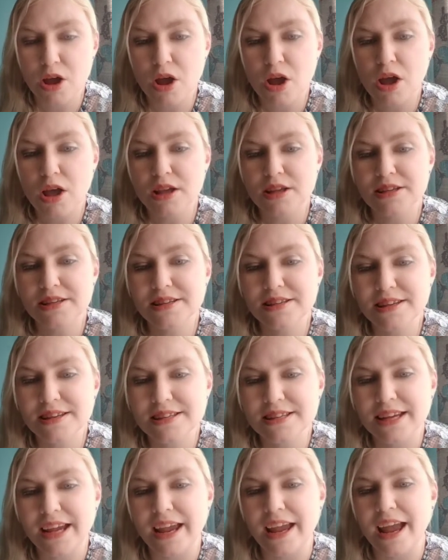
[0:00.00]

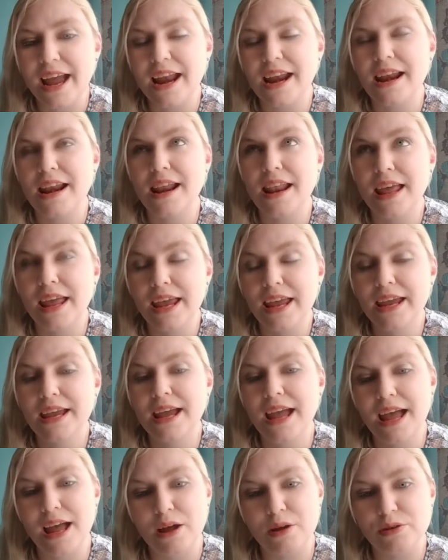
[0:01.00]
Sitting and laying
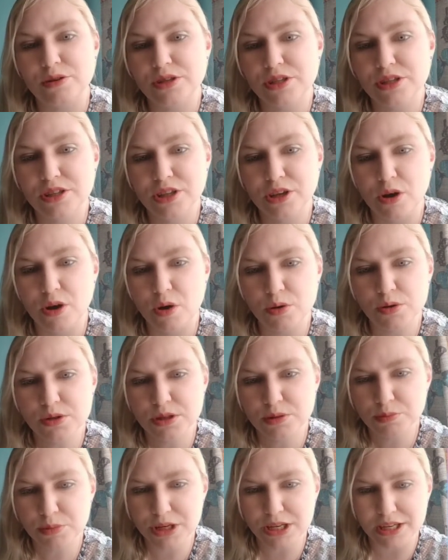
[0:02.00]
out the golden
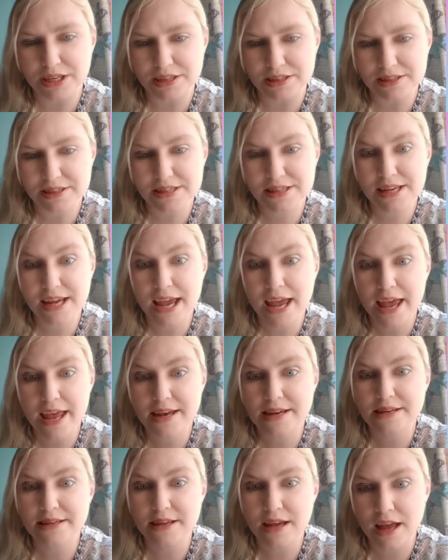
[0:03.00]
beads
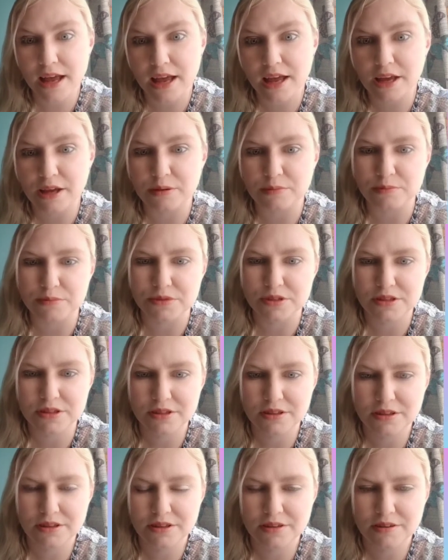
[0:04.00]
10 times
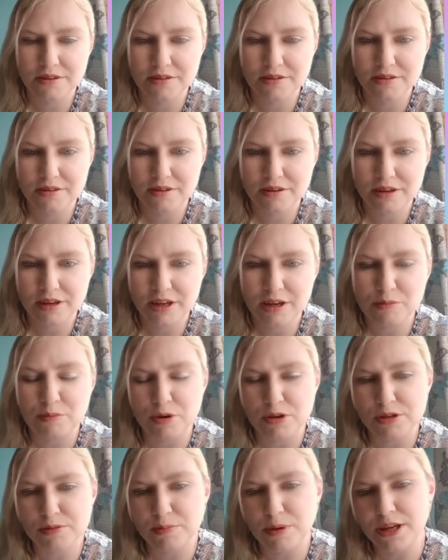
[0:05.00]
in
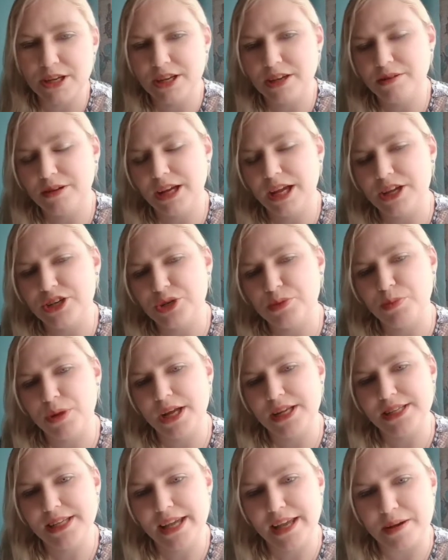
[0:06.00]
multiplication by
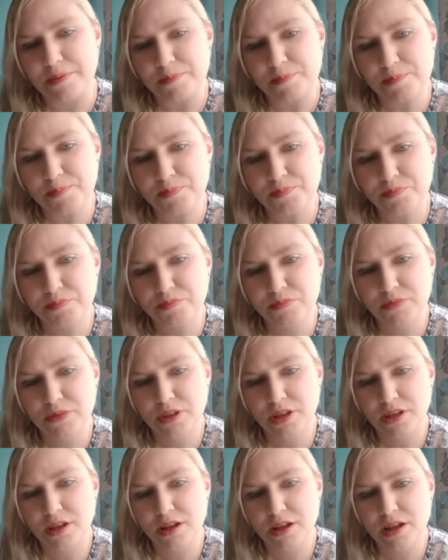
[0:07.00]
10,
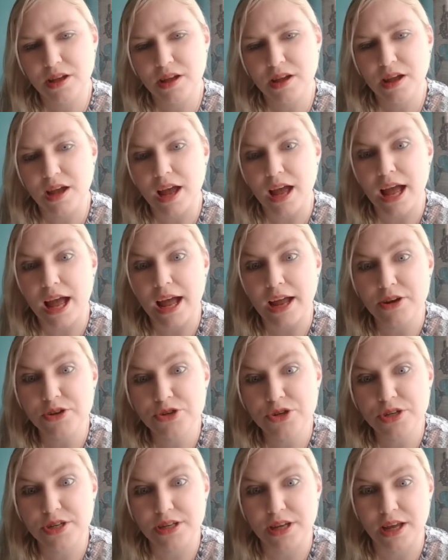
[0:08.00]

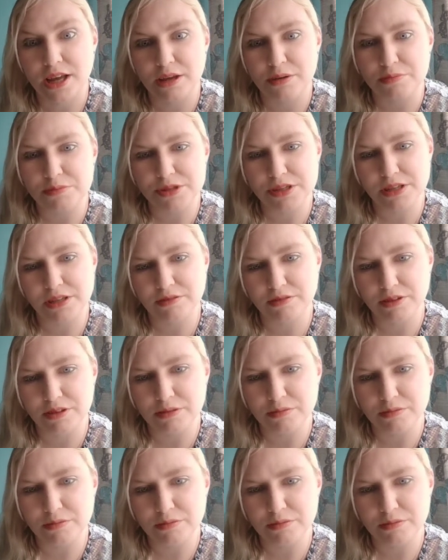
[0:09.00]
100 times even.